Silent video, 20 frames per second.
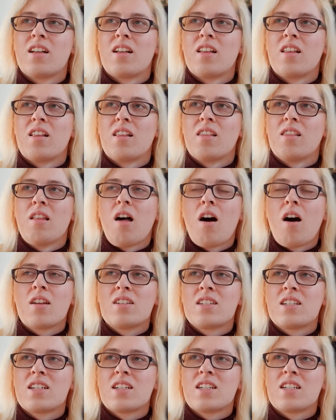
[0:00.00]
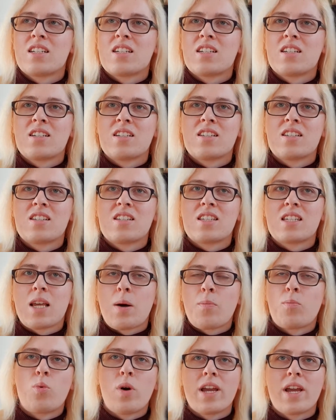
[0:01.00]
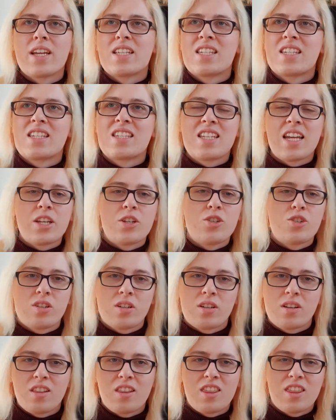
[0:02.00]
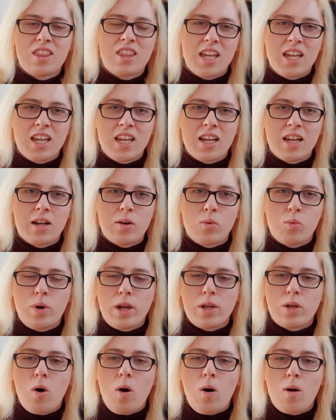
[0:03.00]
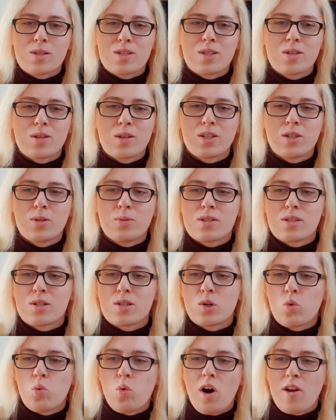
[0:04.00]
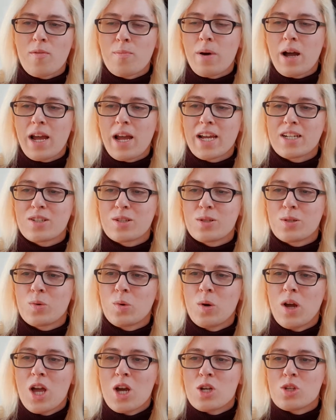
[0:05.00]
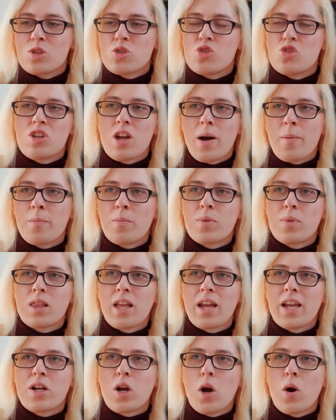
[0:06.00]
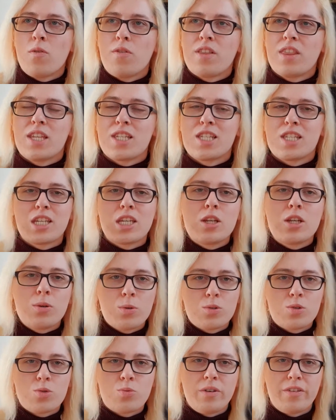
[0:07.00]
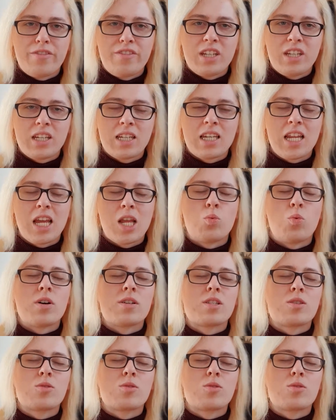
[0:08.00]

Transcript: London subway station thing where you also use the quad bike to jump like over this huge ravine, it was